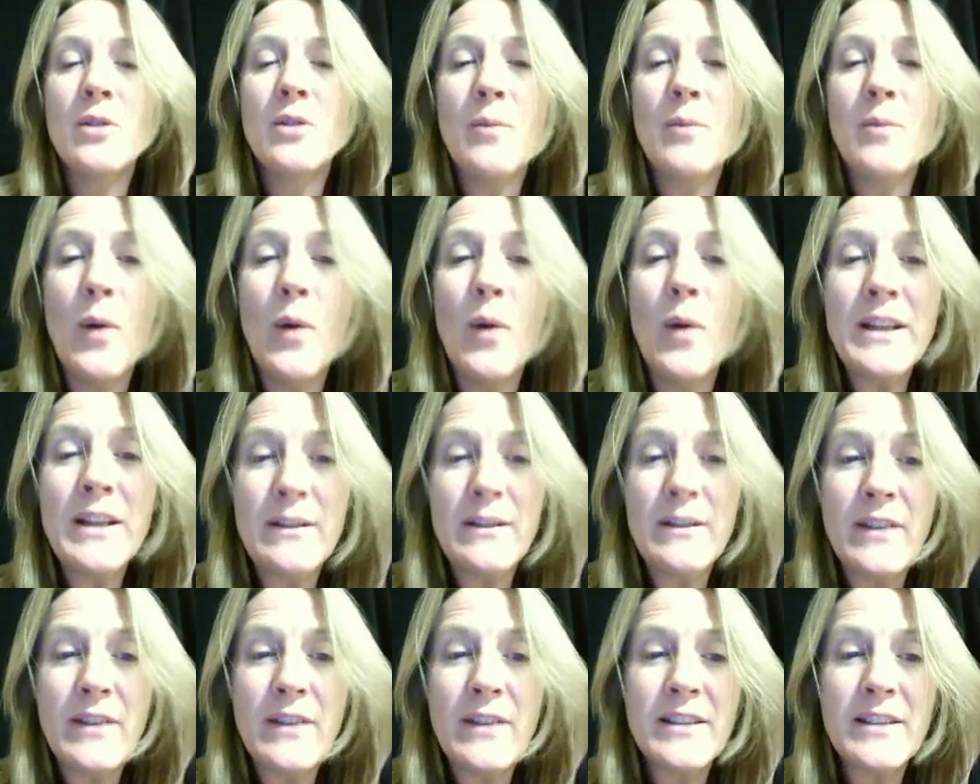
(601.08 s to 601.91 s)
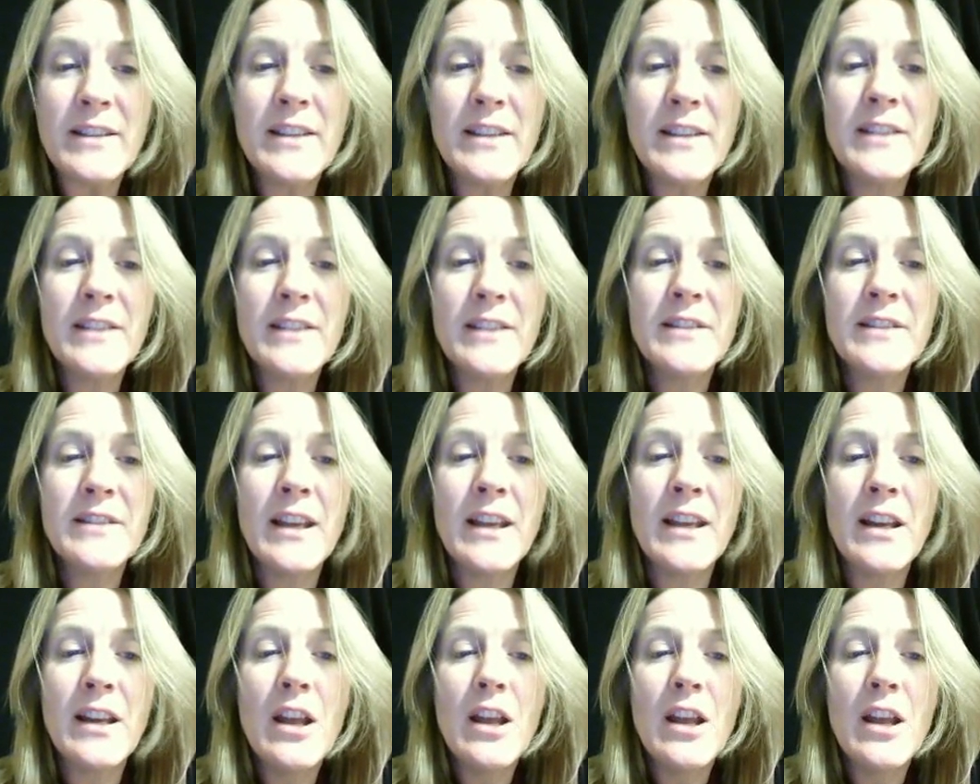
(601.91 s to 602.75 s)
the point of this is
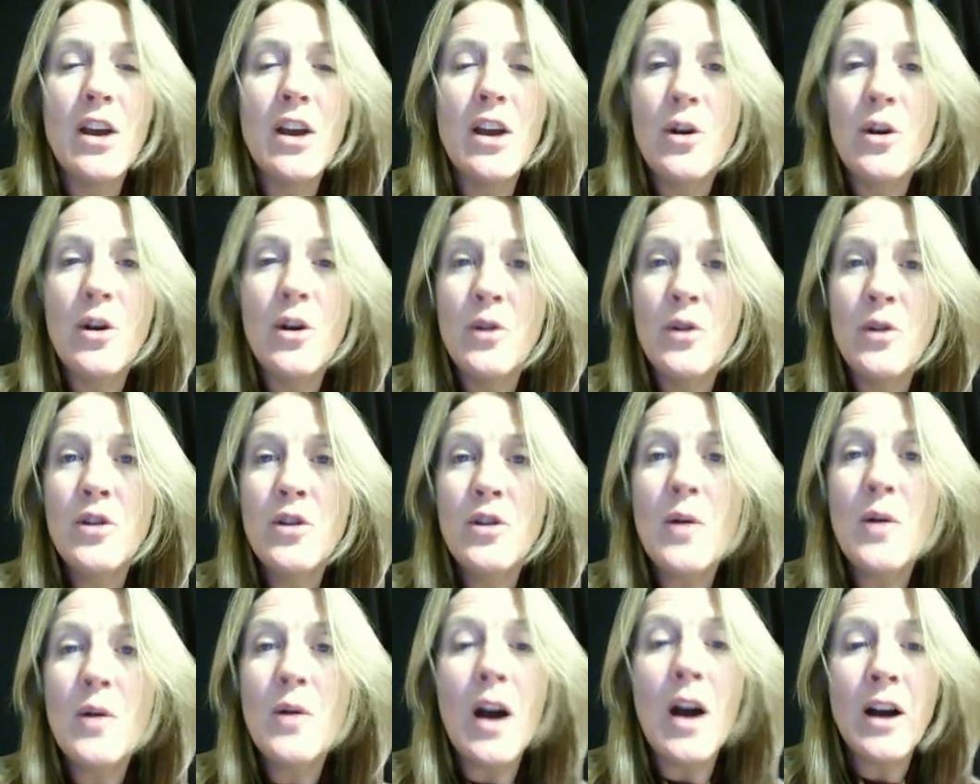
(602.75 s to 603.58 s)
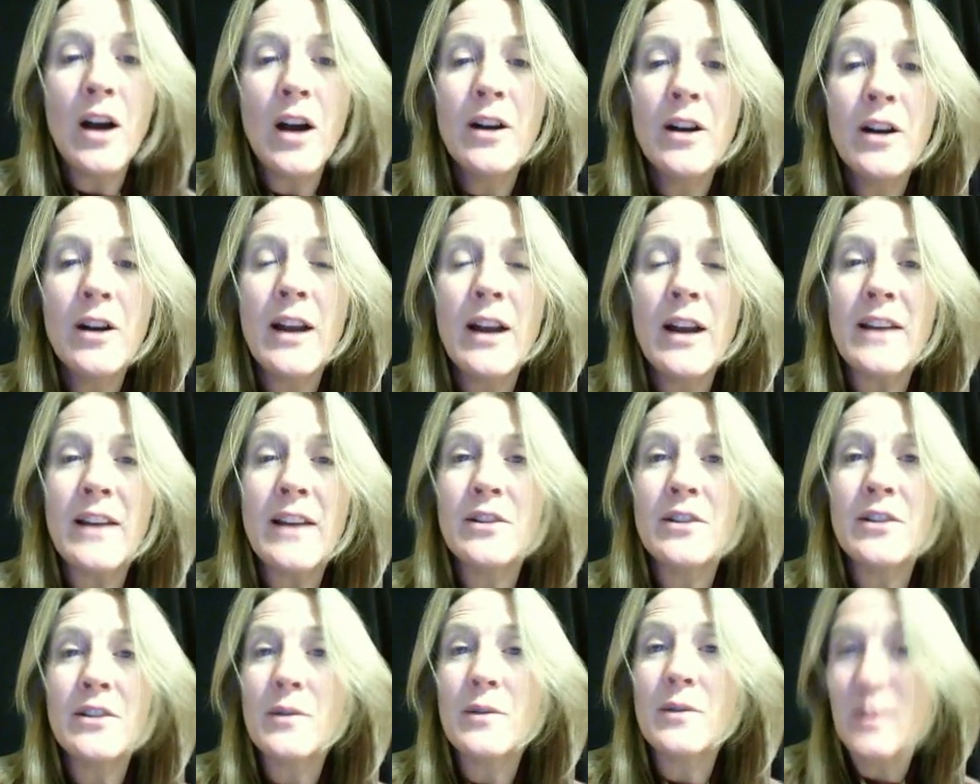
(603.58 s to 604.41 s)
that who you are and
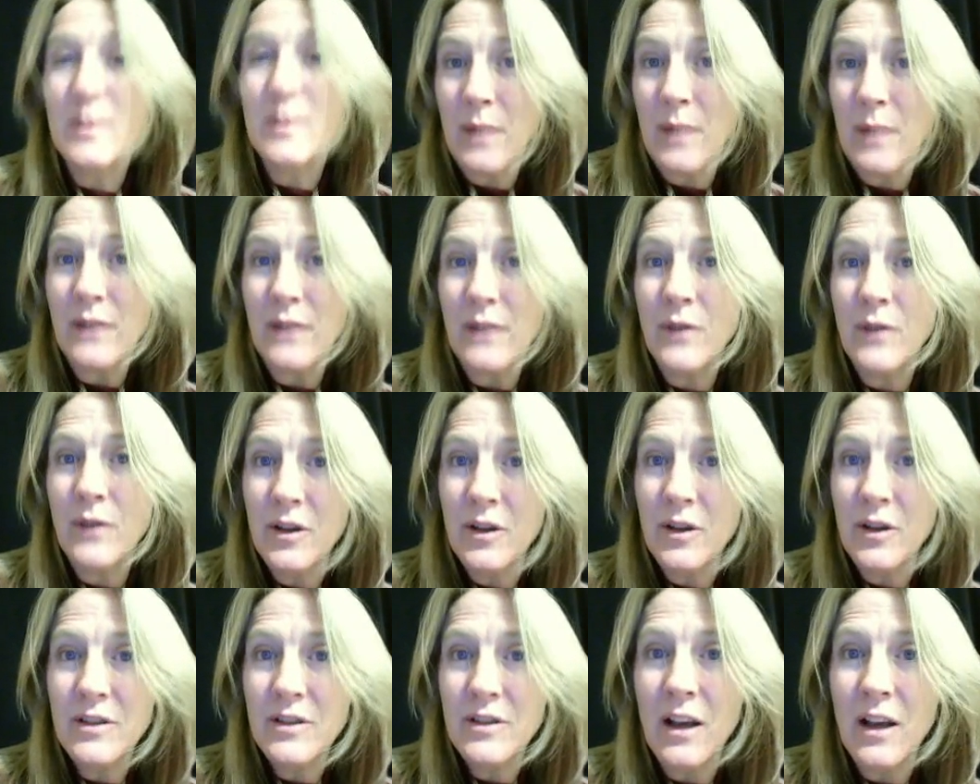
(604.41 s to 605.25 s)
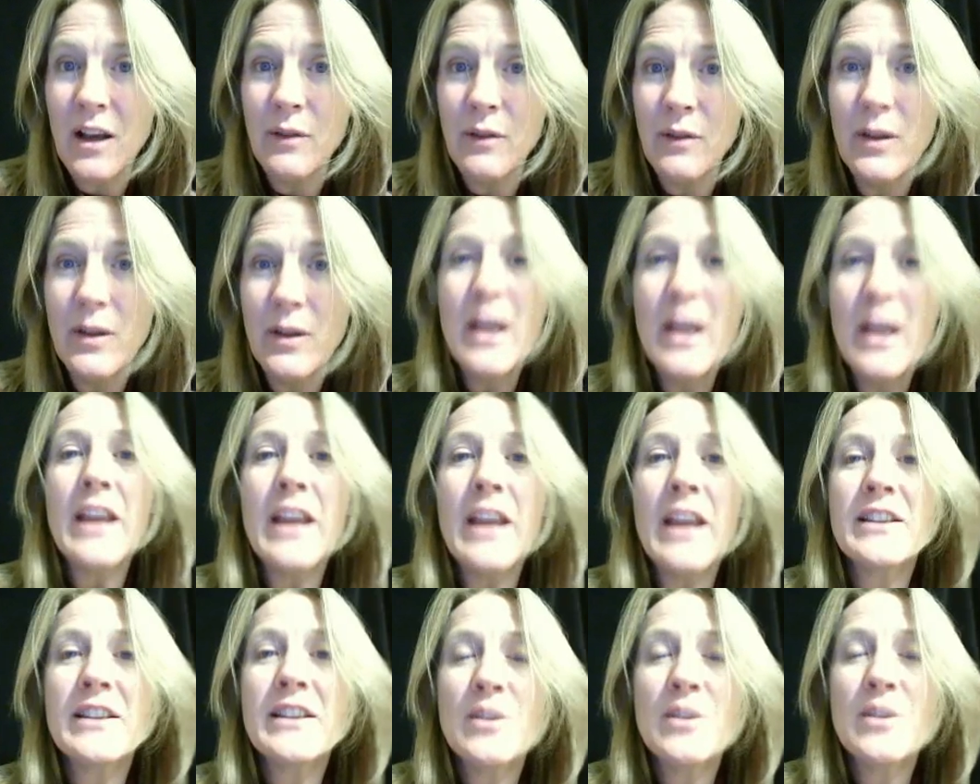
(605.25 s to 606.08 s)
your respect for yourself
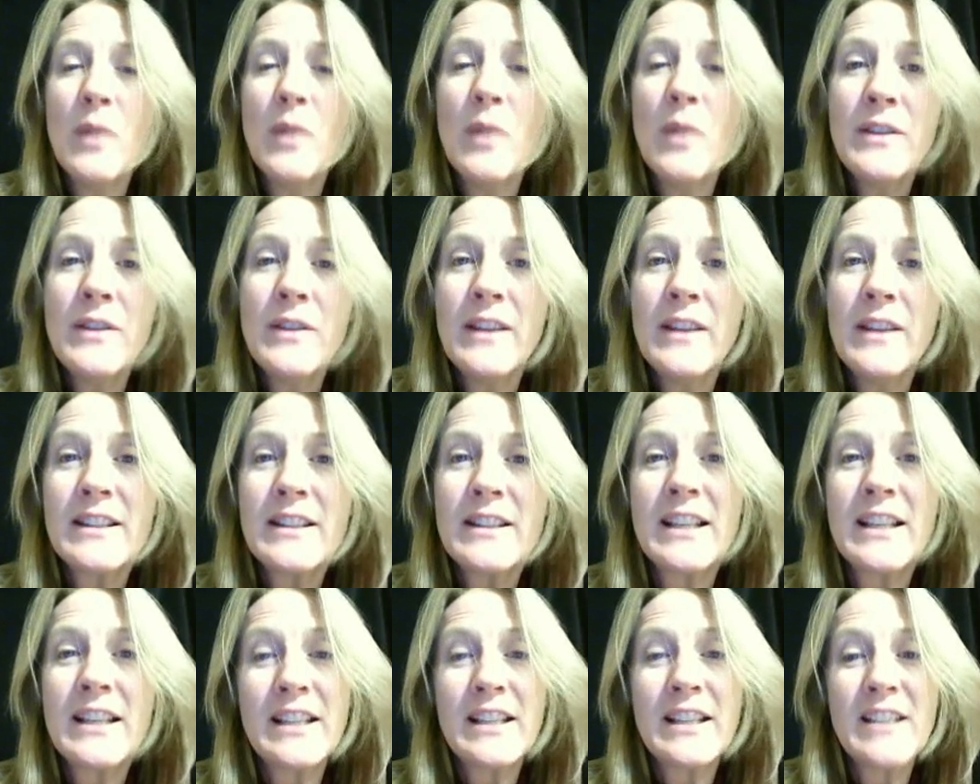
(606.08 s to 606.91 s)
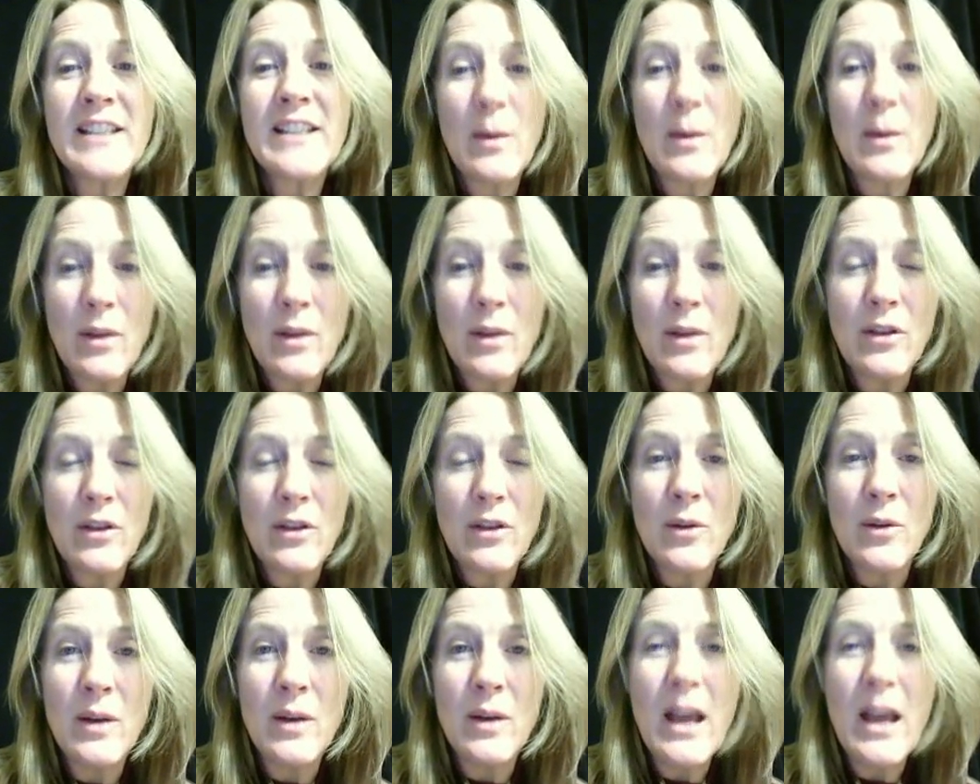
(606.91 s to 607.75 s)
is the one thing that's going to stay with you.